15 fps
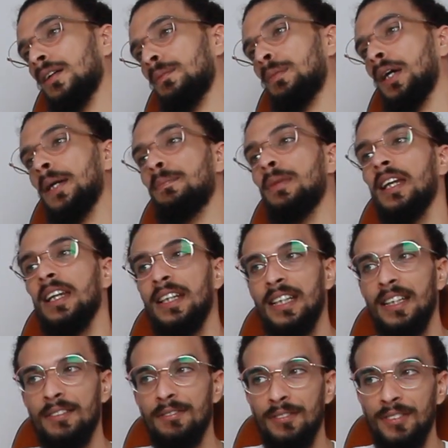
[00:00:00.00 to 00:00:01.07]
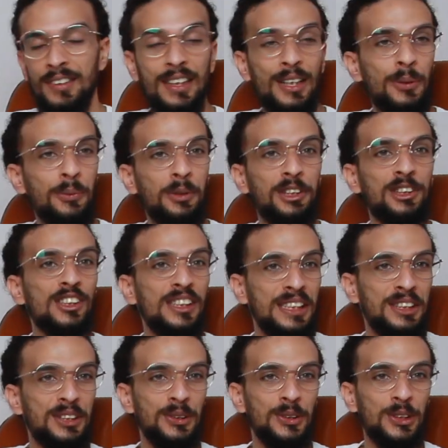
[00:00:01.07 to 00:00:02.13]
by belief, which
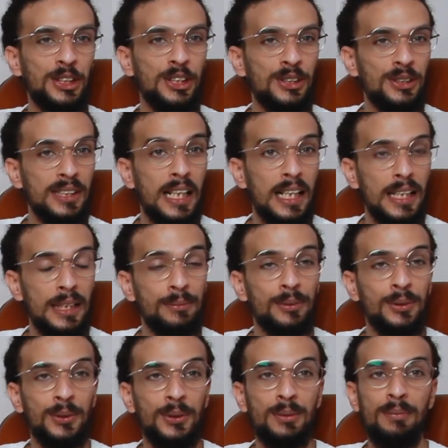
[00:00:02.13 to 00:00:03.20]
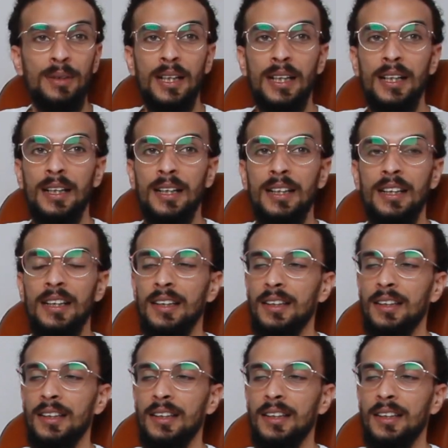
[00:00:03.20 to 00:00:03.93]
lead to stereotype, or by